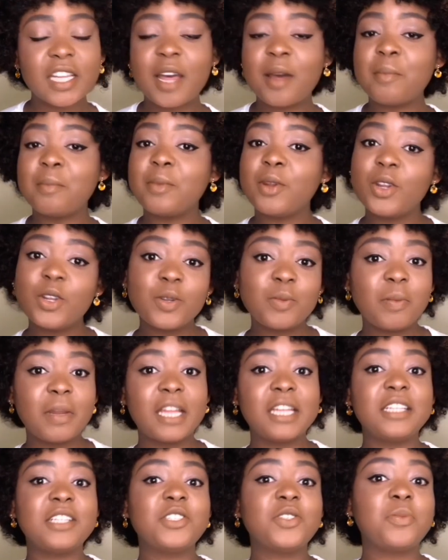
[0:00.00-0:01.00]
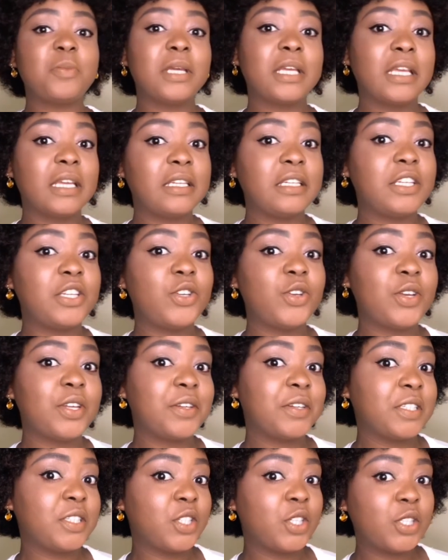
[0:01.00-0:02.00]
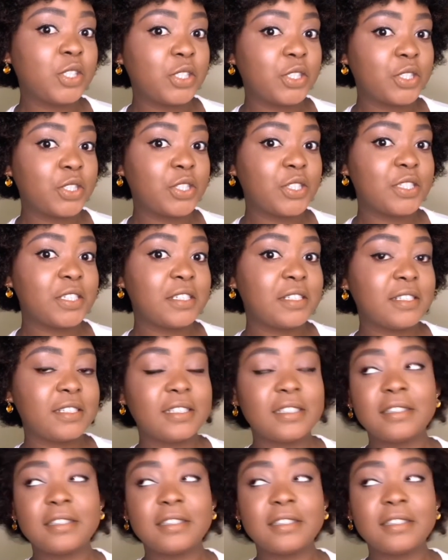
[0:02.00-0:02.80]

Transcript: i'm not planning to make any new year resolutions